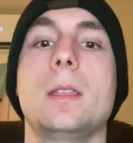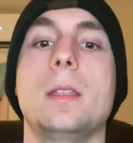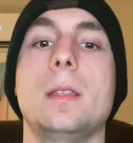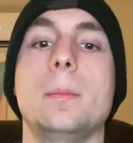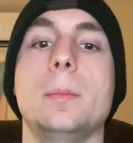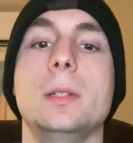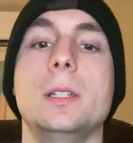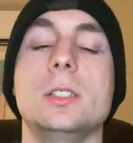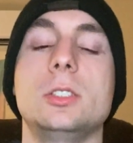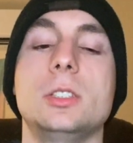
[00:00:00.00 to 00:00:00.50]

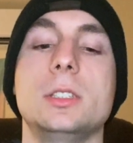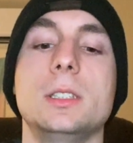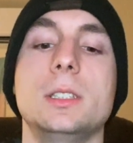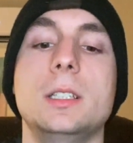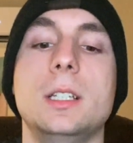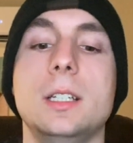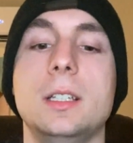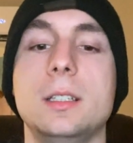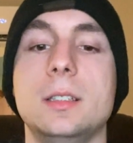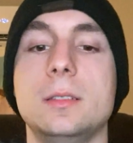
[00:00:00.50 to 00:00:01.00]
But this
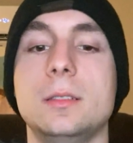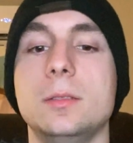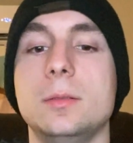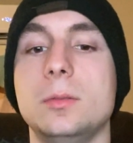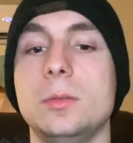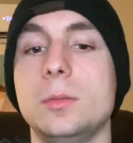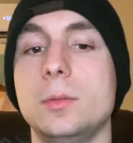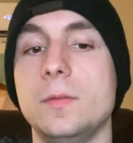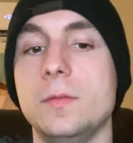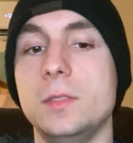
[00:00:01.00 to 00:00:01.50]
should
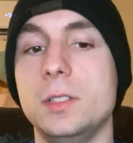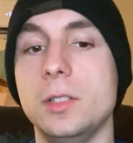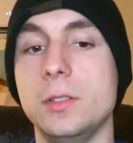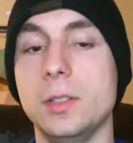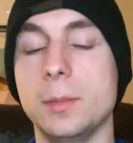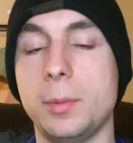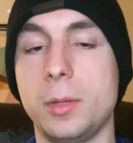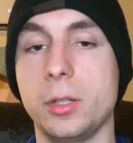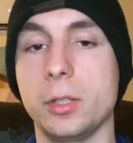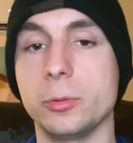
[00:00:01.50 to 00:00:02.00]
divvy
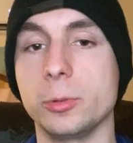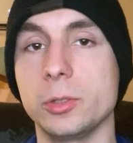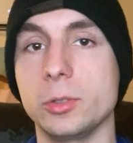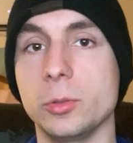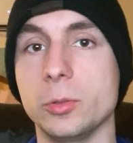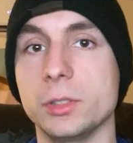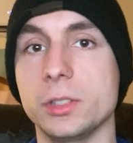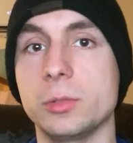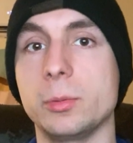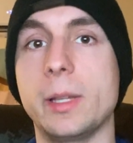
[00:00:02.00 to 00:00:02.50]
up all the
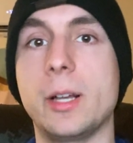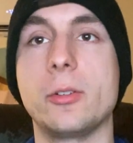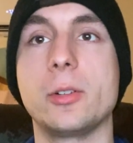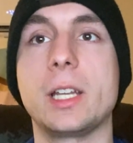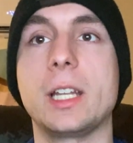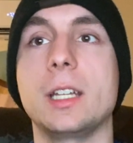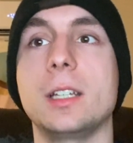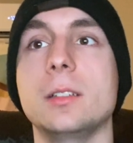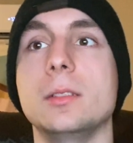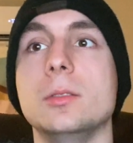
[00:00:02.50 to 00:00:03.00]
resources without
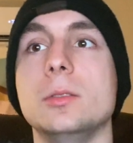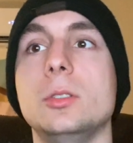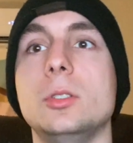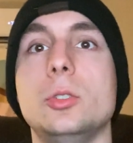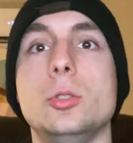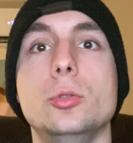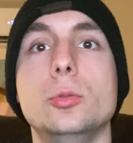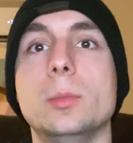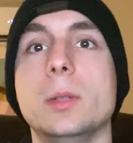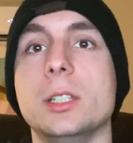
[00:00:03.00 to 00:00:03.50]
getting
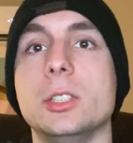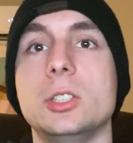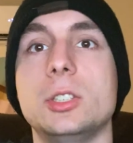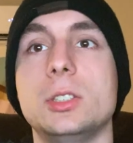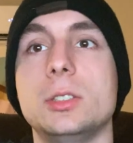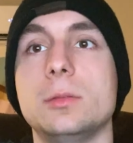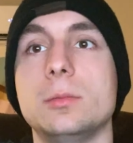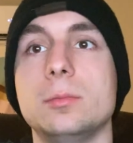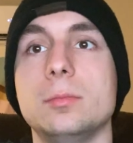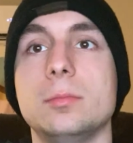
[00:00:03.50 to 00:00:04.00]
too
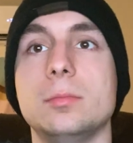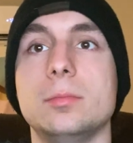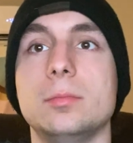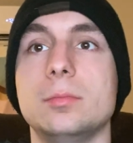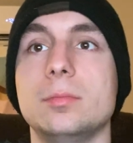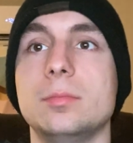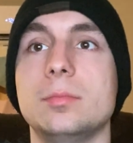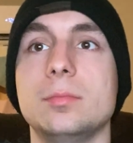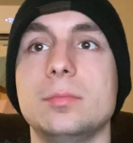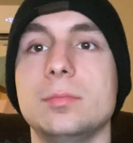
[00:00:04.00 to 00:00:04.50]
much
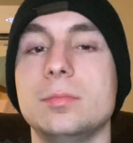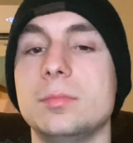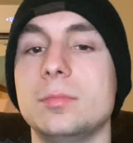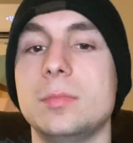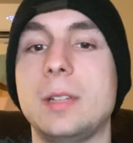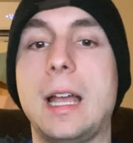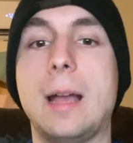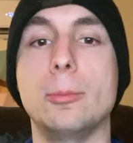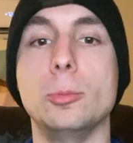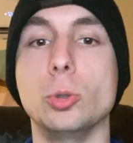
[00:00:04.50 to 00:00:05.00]

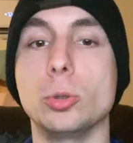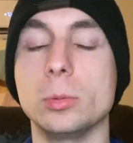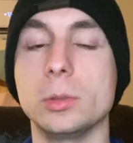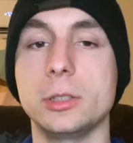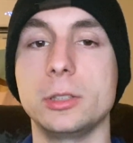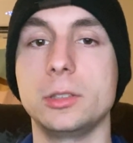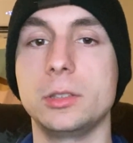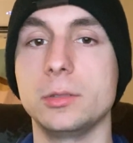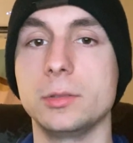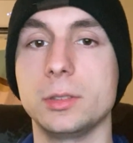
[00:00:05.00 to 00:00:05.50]
abnormal
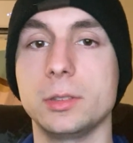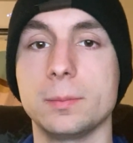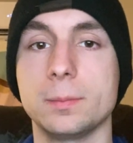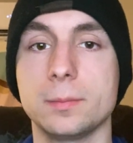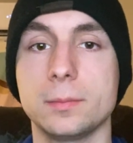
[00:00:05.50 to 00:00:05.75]
issues.